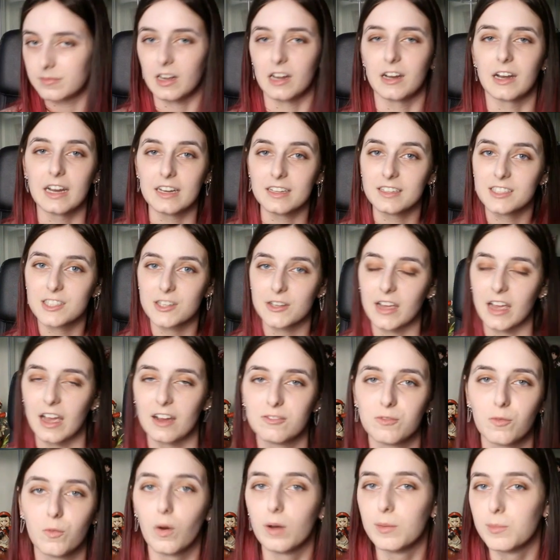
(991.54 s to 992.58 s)
Alright, so I
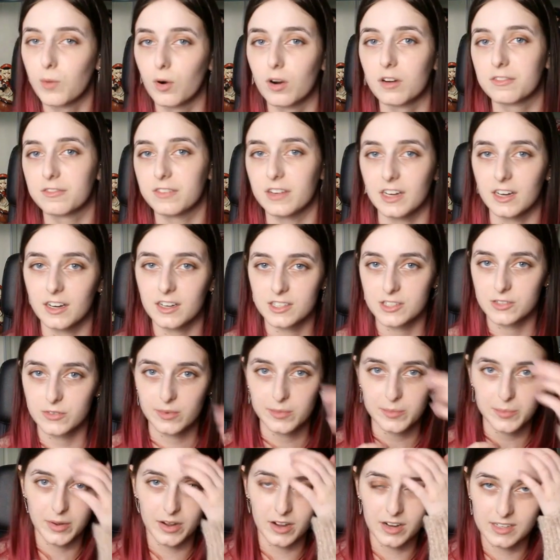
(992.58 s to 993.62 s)
have one more figure to
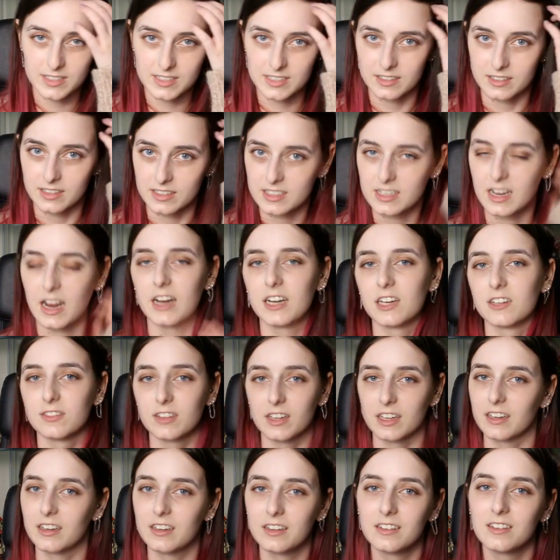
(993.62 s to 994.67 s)
unbox in this kind of
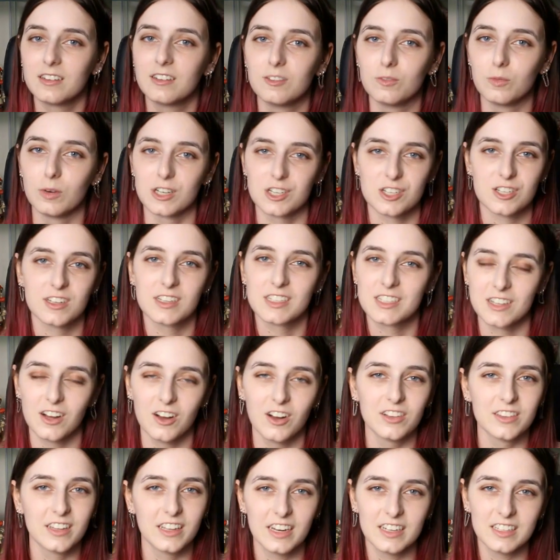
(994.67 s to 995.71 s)
like wish list
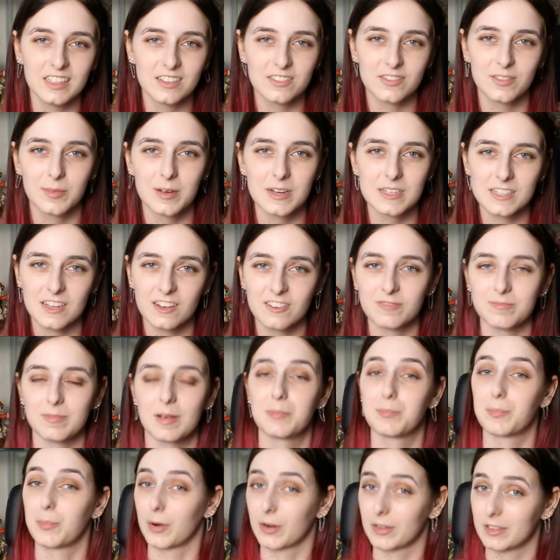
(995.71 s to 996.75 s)
haul that I did for myself, my
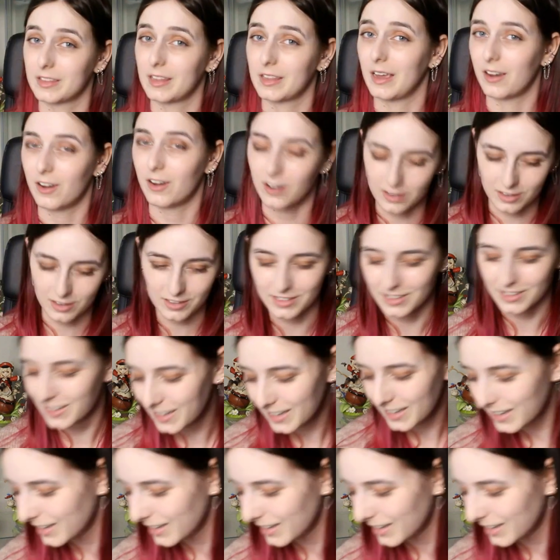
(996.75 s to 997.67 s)
birthday haul.